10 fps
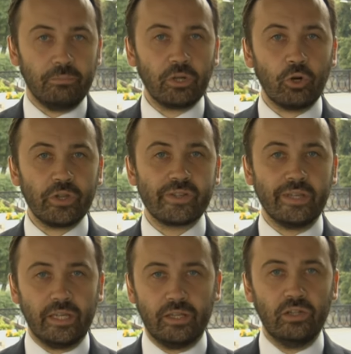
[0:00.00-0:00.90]
because
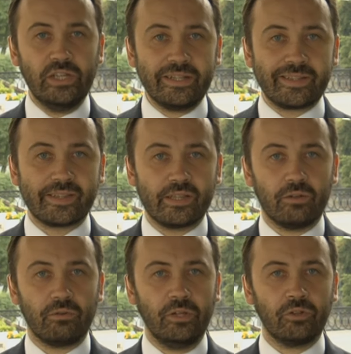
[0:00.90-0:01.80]
the elites
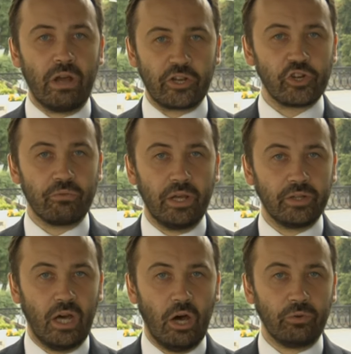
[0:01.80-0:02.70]
in Russia
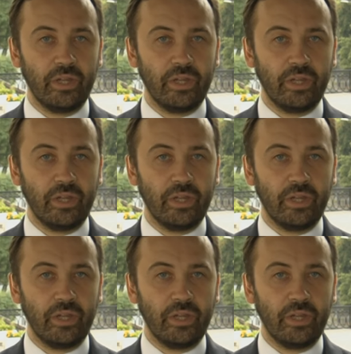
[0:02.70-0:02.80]
right now,